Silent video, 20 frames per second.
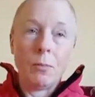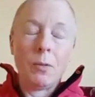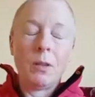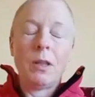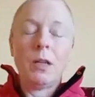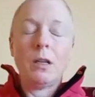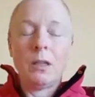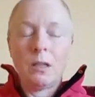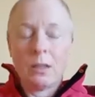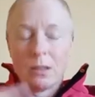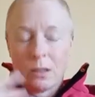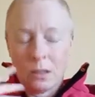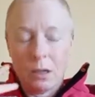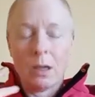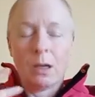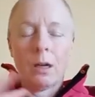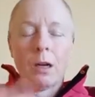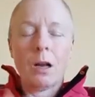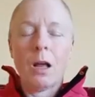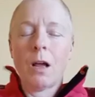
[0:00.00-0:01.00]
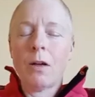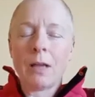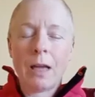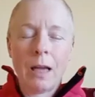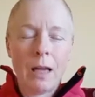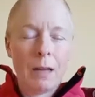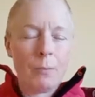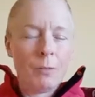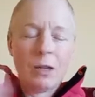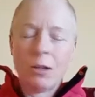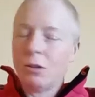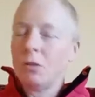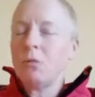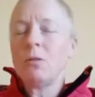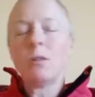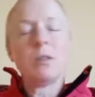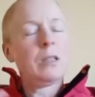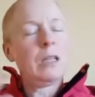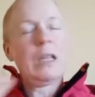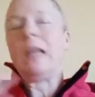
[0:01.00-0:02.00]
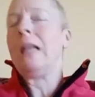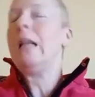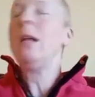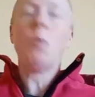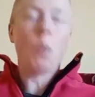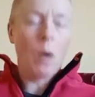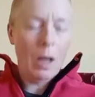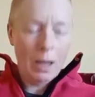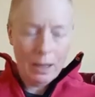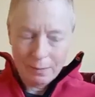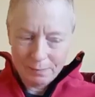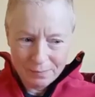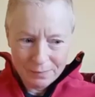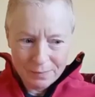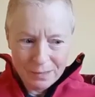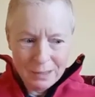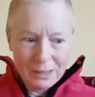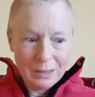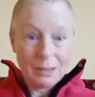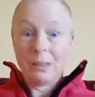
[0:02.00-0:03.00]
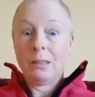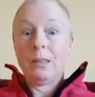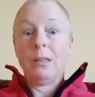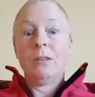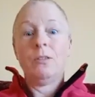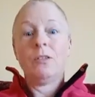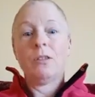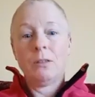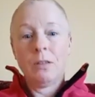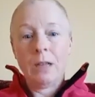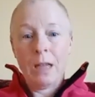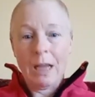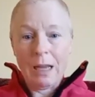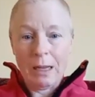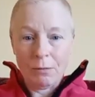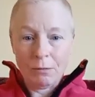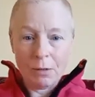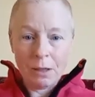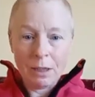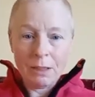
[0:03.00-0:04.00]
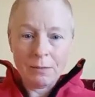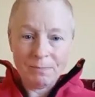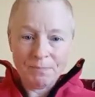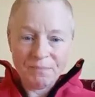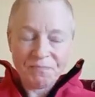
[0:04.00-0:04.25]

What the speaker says: But then he decided, okay, I'm going to do this anyway. It's never too late, right?